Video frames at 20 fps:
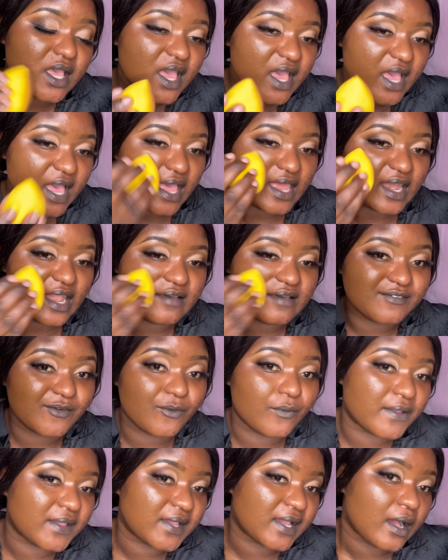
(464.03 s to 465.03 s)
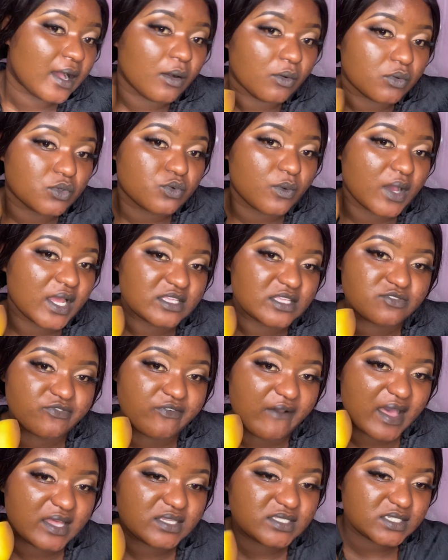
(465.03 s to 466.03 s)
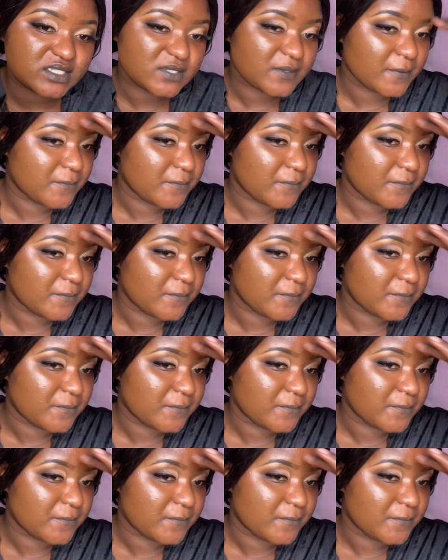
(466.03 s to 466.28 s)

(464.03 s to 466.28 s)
I love going outwards first,